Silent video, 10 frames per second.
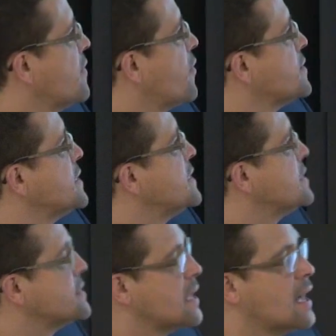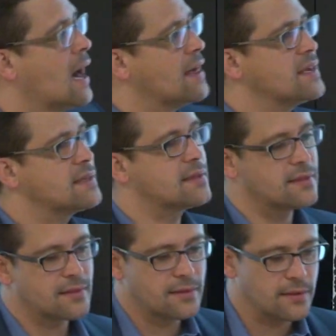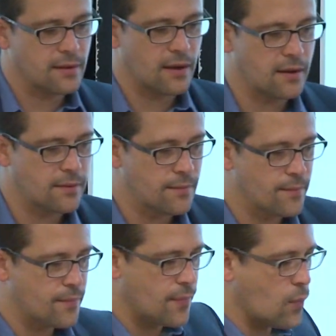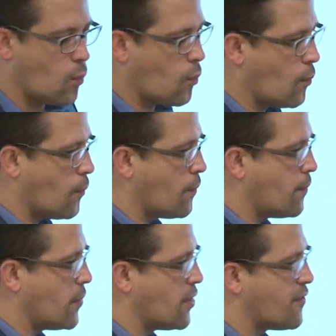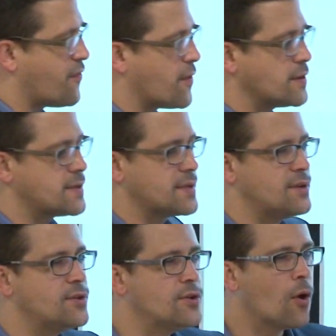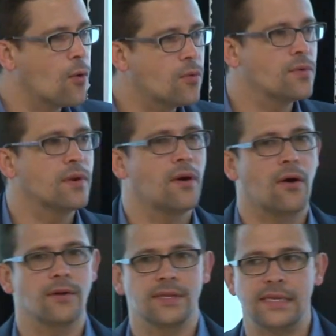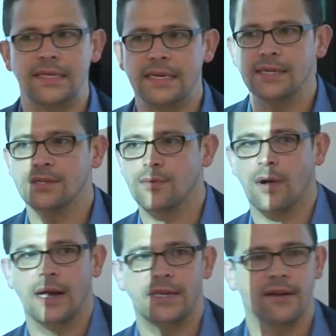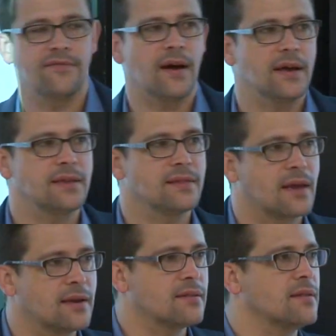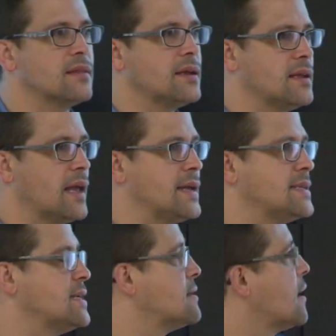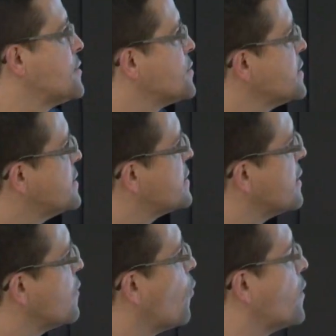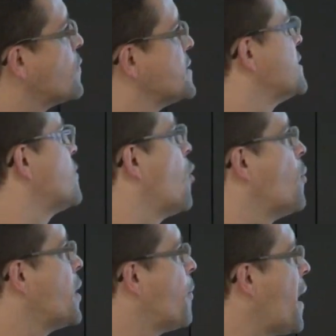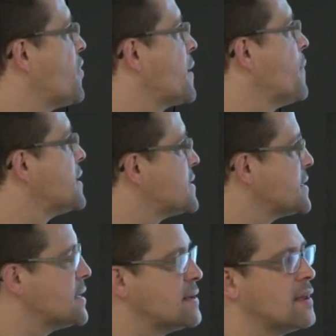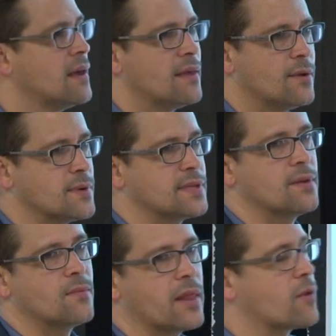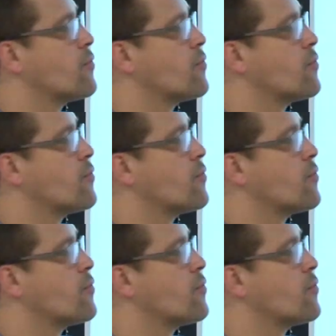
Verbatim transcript: of RCTs? I think um, the first known RCTs were identified in kind of the late 1800s. Uh, one was in homeopathic medicine. There was some like